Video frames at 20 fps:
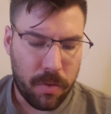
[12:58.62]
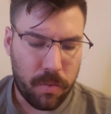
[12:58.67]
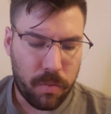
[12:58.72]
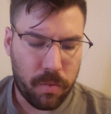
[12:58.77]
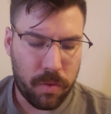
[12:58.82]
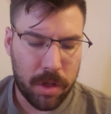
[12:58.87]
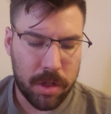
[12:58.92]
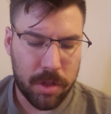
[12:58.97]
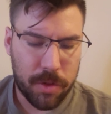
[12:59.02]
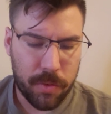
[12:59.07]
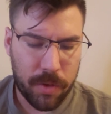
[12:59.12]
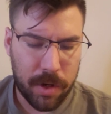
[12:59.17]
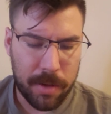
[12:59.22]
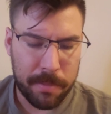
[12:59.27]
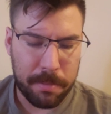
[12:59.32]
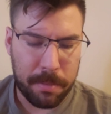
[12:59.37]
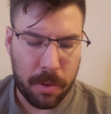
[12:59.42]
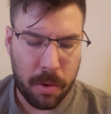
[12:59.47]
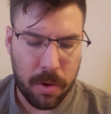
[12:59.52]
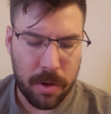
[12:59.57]
Once we're
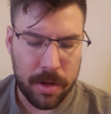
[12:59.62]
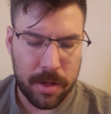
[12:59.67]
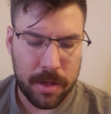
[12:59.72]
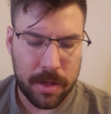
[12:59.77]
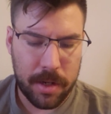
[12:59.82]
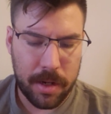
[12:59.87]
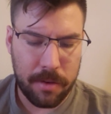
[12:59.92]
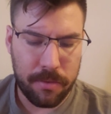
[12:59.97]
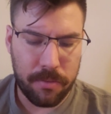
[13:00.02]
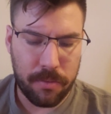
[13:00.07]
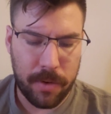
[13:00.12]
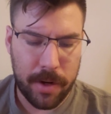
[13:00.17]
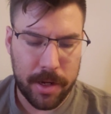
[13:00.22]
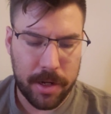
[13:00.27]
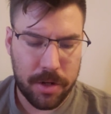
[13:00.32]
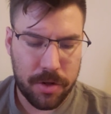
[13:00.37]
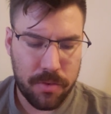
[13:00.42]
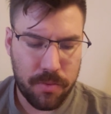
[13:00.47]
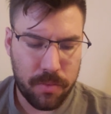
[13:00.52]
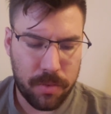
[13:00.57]
important and
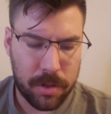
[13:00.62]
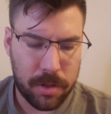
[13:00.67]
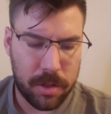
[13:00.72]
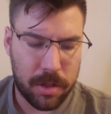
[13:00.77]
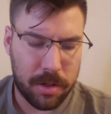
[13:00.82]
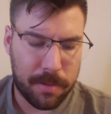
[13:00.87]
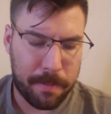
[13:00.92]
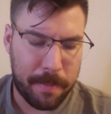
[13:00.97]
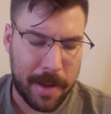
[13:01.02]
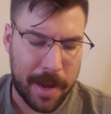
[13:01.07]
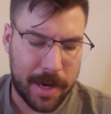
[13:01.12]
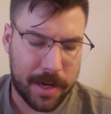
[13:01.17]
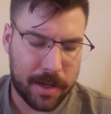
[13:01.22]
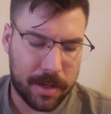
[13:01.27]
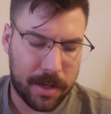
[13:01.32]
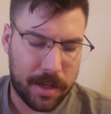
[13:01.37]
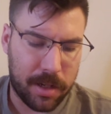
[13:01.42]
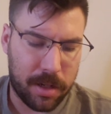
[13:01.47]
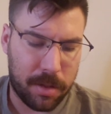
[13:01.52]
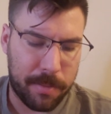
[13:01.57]
rich, we'll look back
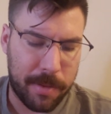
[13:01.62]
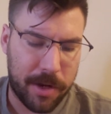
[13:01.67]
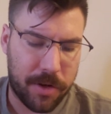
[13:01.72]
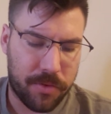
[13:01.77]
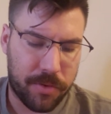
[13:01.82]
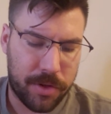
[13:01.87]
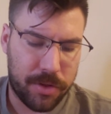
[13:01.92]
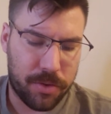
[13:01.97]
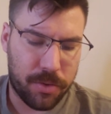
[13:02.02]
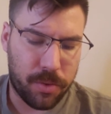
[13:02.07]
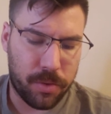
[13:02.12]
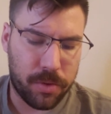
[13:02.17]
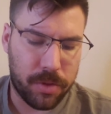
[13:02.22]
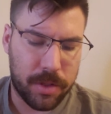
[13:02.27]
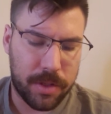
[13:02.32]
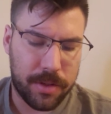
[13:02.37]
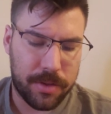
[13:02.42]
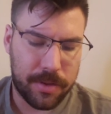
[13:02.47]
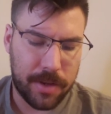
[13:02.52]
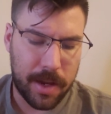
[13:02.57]
on elementary school
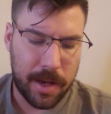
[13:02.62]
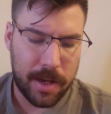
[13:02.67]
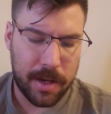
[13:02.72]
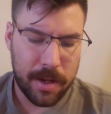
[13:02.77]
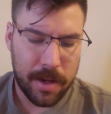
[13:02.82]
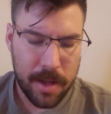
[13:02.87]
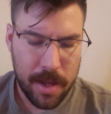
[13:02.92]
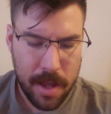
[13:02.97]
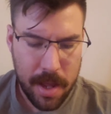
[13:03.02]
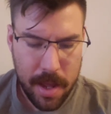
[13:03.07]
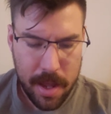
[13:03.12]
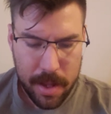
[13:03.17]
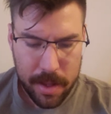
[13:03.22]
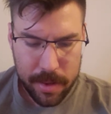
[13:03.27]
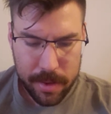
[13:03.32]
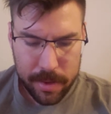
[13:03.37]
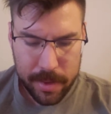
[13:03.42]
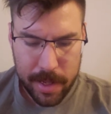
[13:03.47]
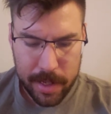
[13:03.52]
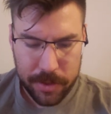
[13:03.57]
and say,
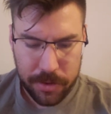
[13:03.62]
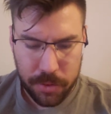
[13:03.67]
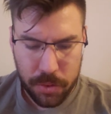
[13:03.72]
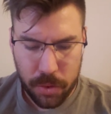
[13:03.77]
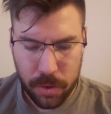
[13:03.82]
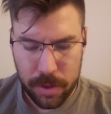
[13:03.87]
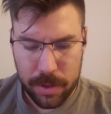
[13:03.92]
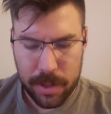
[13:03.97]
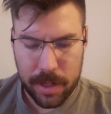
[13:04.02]
that school